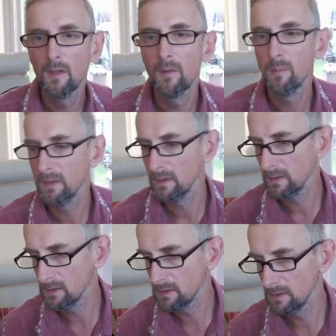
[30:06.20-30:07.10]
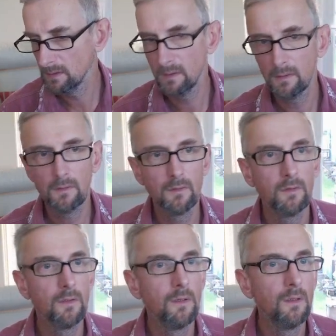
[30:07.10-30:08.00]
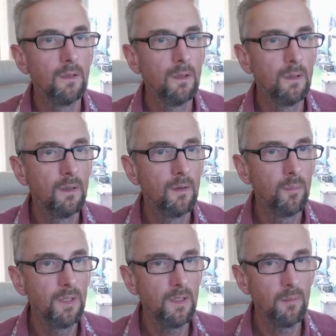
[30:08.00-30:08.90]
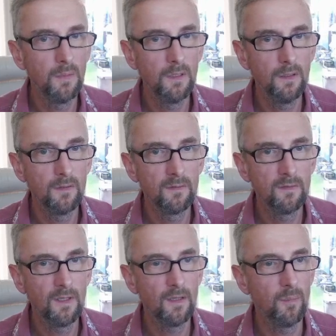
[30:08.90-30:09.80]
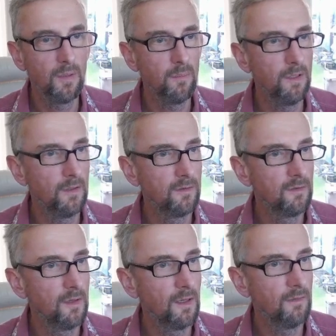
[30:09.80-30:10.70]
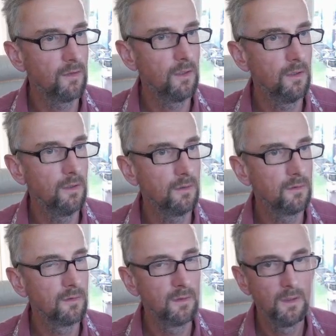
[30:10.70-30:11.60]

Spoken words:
BD shot. BD mask, set the bit mask, so now I've got